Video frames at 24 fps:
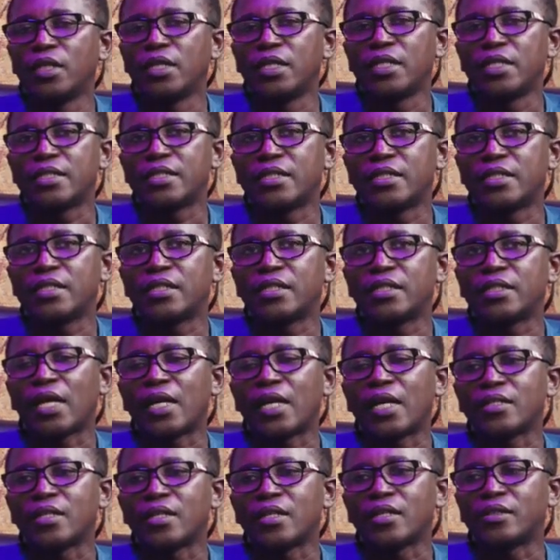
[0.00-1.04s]
see it
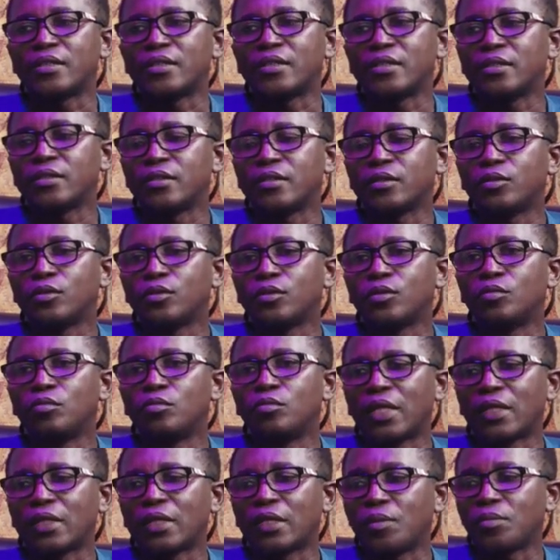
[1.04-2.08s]
as a critical
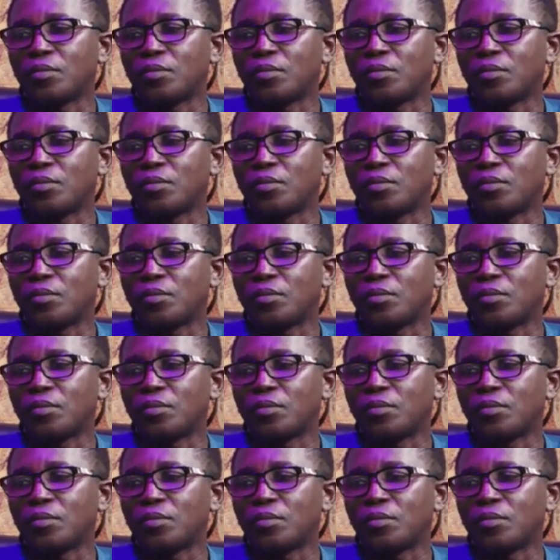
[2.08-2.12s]
matter,